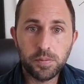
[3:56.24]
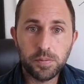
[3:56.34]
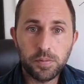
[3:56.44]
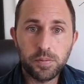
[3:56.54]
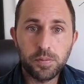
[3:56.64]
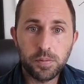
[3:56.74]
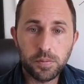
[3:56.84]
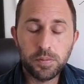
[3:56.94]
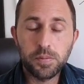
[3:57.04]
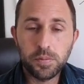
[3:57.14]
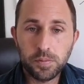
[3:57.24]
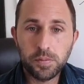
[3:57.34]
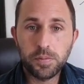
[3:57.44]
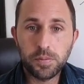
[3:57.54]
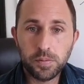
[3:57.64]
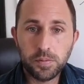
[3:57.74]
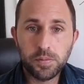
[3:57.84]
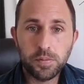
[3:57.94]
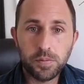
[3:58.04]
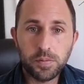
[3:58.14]

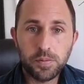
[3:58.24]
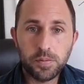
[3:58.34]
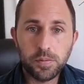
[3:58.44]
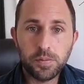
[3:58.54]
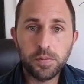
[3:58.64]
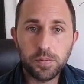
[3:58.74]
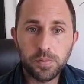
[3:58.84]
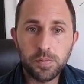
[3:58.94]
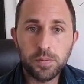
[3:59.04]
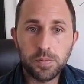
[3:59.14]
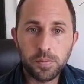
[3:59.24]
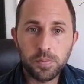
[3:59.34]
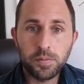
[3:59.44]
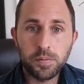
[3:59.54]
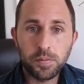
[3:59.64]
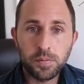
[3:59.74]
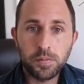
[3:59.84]
(not speaking)